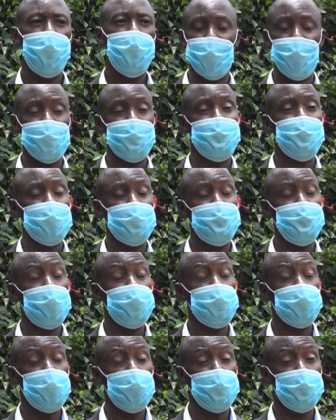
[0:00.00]
Class must be a
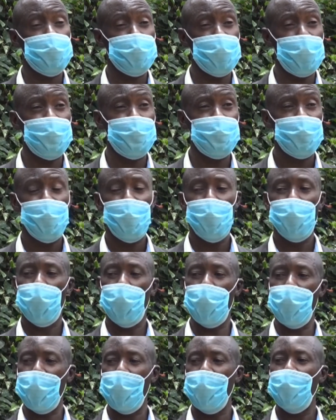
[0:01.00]
reasonable size
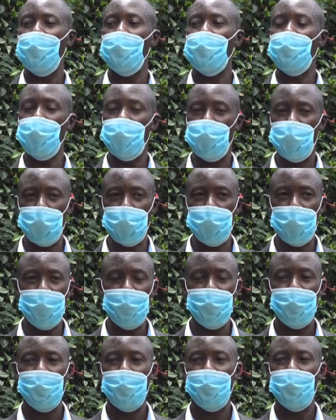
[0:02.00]
where the
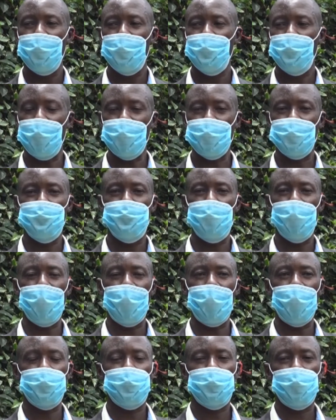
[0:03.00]
children must be allowed to